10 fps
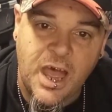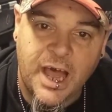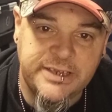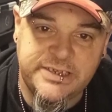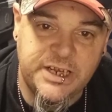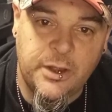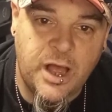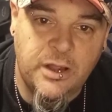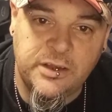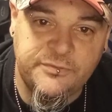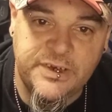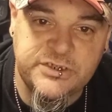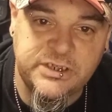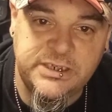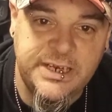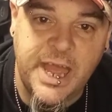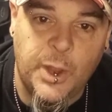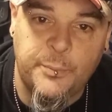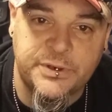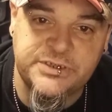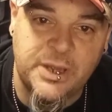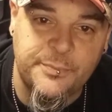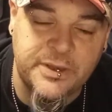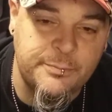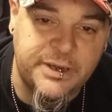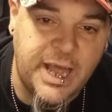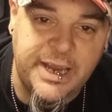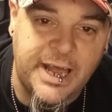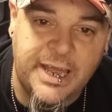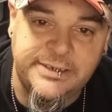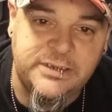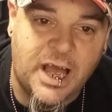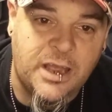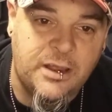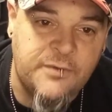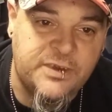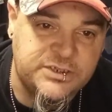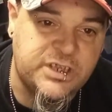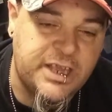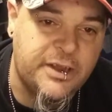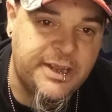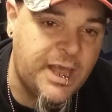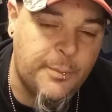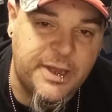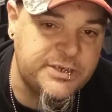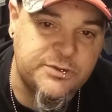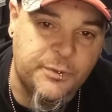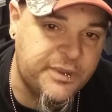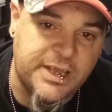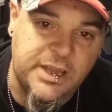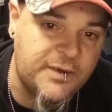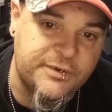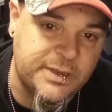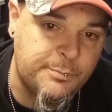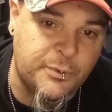I said I'll eventually need help or something, but I eventually I'll get help. I just don't think I'll ever get bored